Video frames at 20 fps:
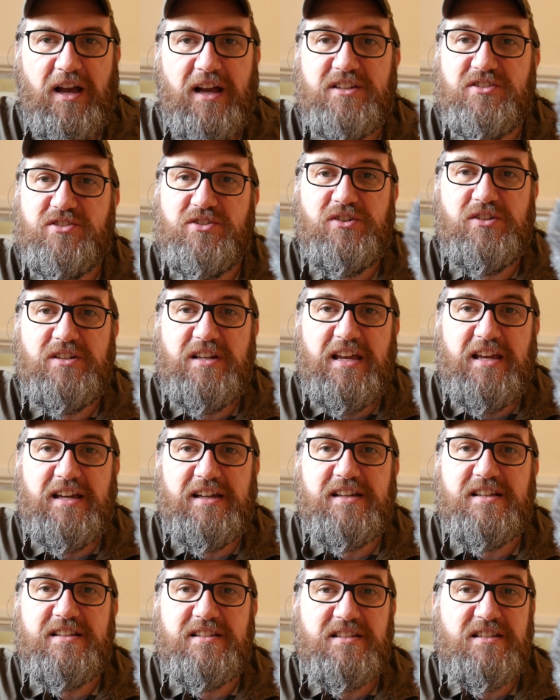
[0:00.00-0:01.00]
as you can hear,
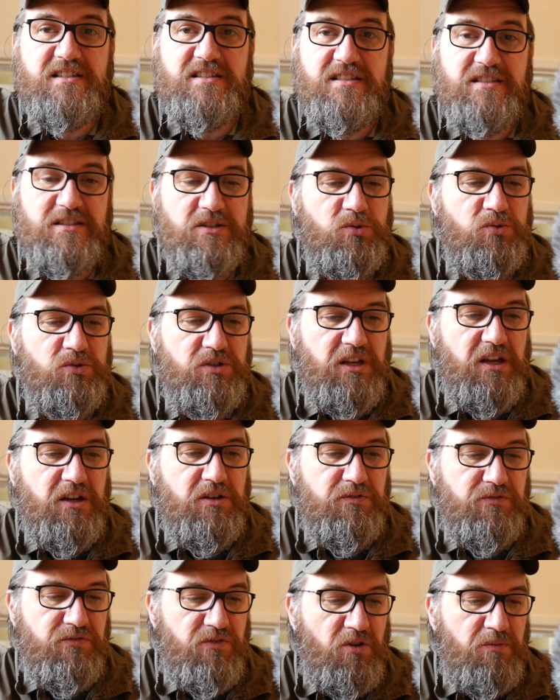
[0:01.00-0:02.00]
because this is the
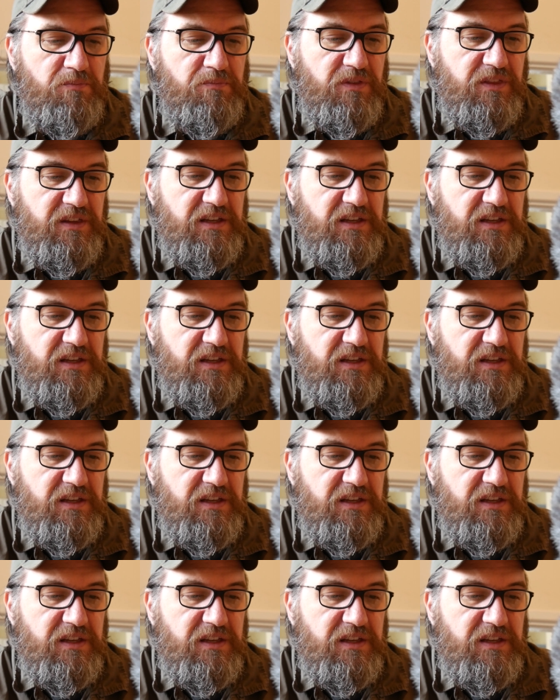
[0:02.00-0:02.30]
audio from